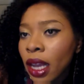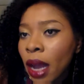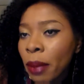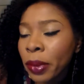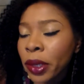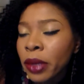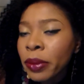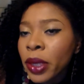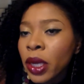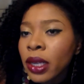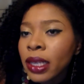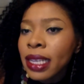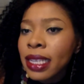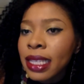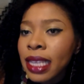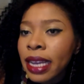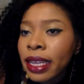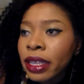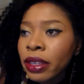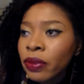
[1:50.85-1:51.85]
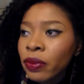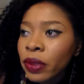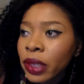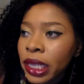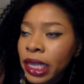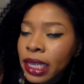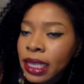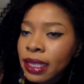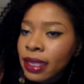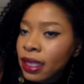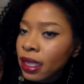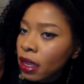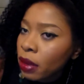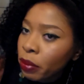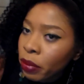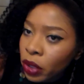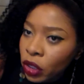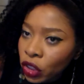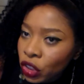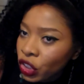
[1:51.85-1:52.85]
I'm gonna be honest, I didn't really
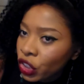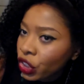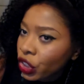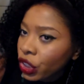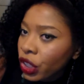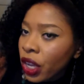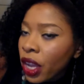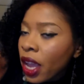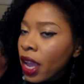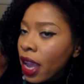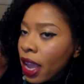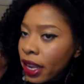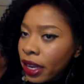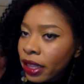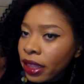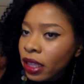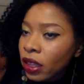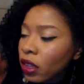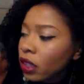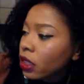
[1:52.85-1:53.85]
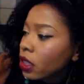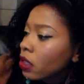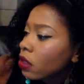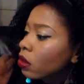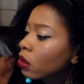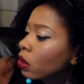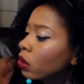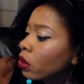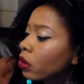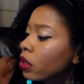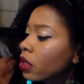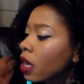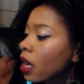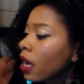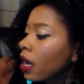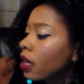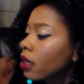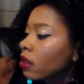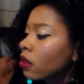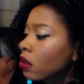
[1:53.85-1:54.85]
see much anything on this
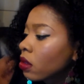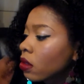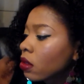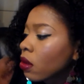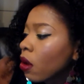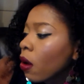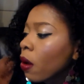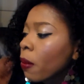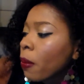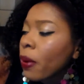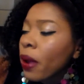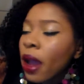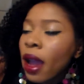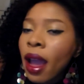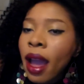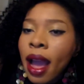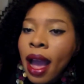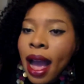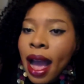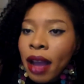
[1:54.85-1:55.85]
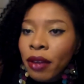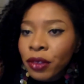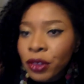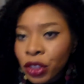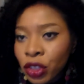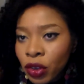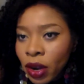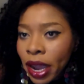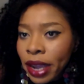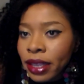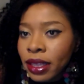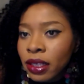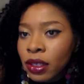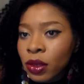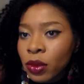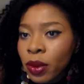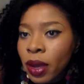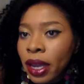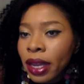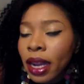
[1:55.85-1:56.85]
gluta soap. I've tried
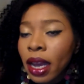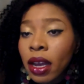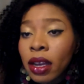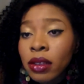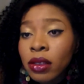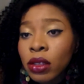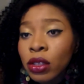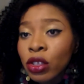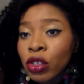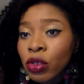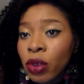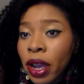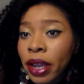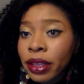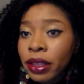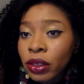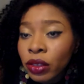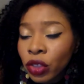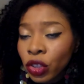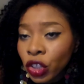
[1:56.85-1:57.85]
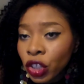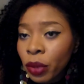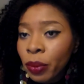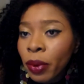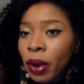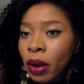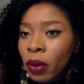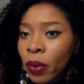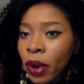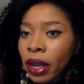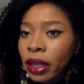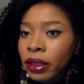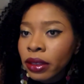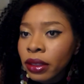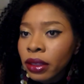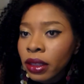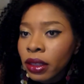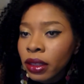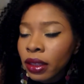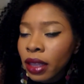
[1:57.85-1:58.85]
this one. I also tried the cheaper
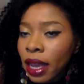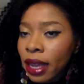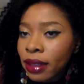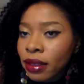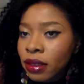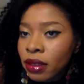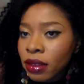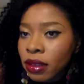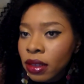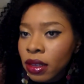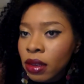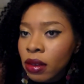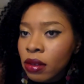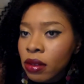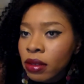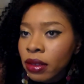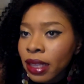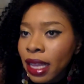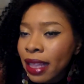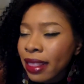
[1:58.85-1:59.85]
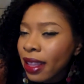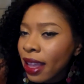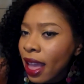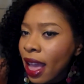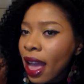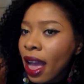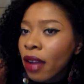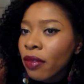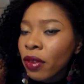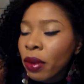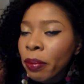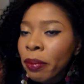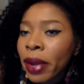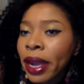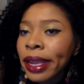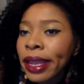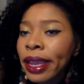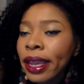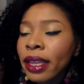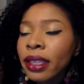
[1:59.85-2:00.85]
one that's, you know, that they have on
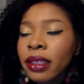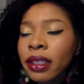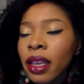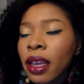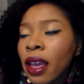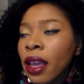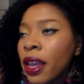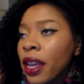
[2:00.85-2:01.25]
market.